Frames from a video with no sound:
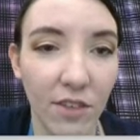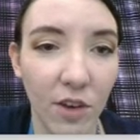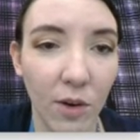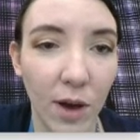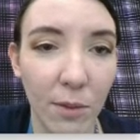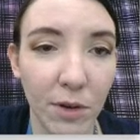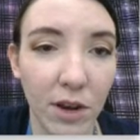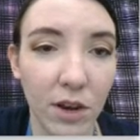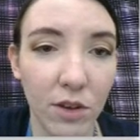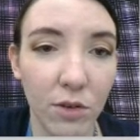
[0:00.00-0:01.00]
So I'm going
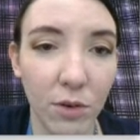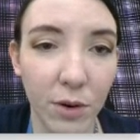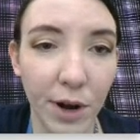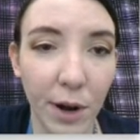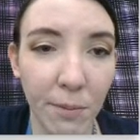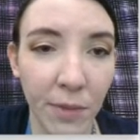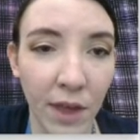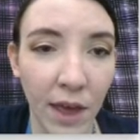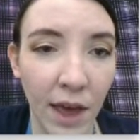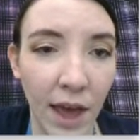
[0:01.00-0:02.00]
to do Kruger,
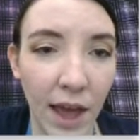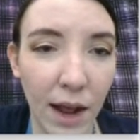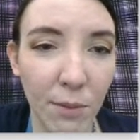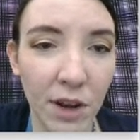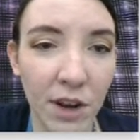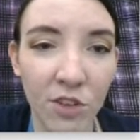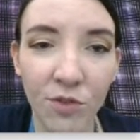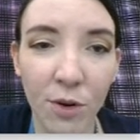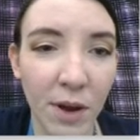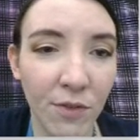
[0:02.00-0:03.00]
and I'm going to,
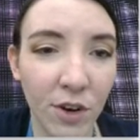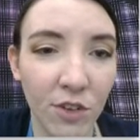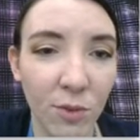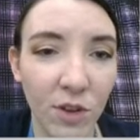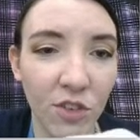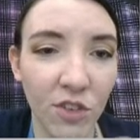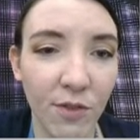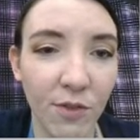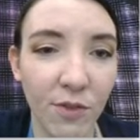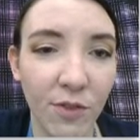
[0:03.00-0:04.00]
for my first one, just
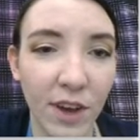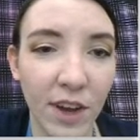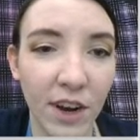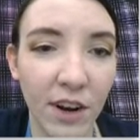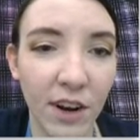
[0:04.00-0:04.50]
kind of figure